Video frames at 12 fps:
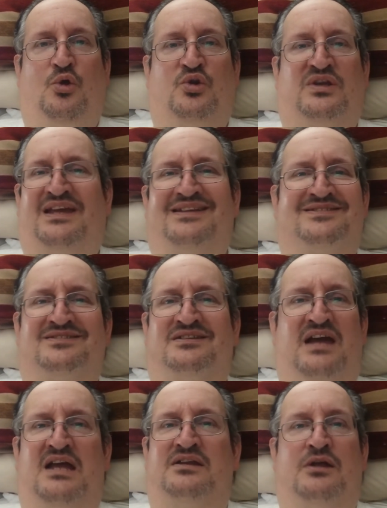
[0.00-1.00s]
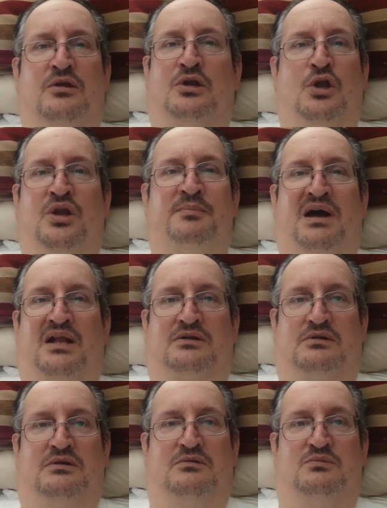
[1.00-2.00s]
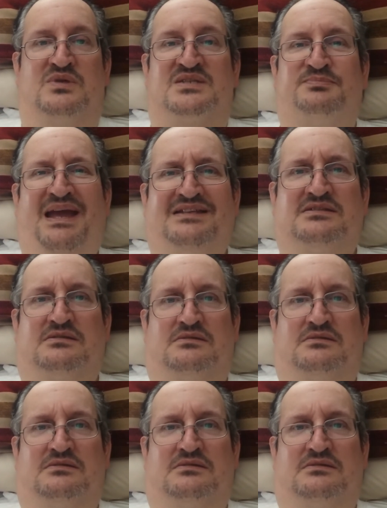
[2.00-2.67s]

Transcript: Kids today don't learn about respect